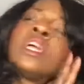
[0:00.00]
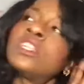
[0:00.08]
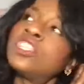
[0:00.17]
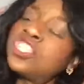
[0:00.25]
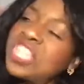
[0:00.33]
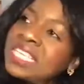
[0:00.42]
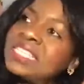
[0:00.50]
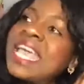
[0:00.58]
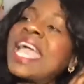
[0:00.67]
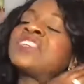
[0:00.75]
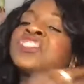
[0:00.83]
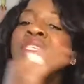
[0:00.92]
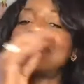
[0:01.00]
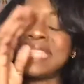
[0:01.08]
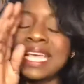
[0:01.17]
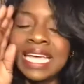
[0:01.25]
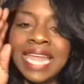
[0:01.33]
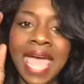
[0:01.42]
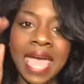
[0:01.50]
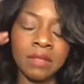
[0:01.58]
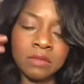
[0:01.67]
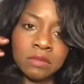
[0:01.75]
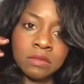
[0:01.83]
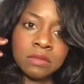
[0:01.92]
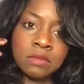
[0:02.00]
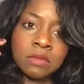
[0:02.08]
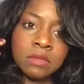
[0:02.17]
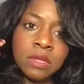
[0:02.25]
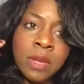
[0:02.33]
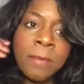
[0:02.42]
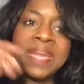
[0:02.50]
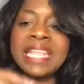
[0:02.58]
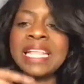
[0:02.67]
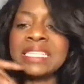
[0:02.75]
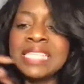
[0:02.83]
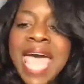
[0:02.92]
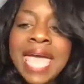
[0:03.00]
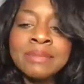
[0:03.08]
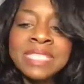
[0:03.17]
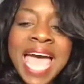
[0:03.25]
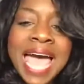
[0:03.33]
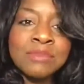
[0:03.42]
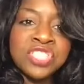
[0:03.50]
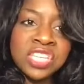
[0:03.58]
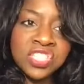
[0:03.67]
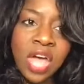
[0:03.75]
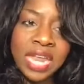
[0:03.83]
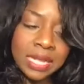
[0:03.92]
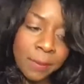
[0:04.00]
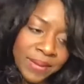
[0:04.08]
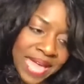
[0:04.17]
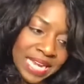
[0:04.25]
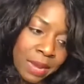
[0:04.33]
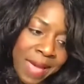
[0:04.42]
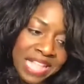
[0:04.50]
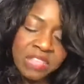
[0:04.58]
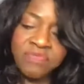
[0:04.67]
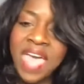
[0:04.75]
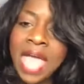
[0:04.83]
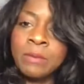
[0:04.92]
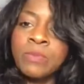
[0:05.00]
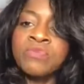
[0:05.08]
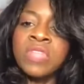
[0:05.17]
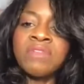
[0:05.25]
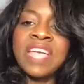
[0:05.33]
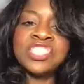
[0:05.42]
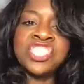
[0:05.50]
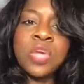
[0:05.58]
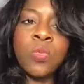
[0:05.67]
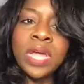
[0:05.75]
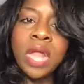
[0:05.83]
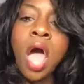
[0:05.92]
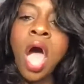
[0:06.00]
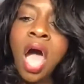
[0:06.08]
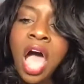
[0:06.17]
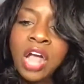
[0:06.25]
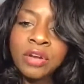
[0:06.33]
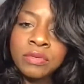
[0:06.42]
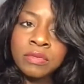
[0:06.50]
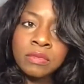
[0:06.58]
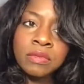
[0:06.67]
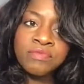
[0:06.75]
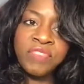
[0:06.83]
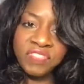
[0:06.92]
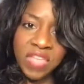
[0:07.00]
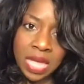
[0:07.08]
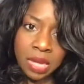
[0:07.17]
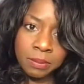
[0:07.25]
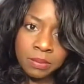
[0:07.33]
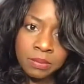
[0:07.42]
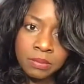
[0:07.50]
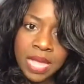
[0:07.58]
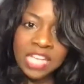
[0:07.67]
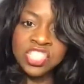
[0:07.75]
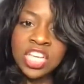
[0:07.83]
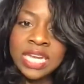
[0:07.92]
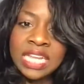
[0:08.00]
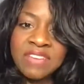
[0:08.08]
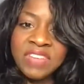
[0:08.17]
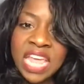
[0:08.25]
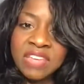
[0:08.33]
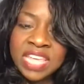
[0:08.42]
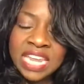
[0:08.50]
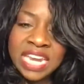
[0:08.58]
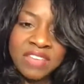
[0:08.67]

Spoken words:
She said she's sick of that. But at the same time, she started complaining about the fact that she went hard for them and she didn't get an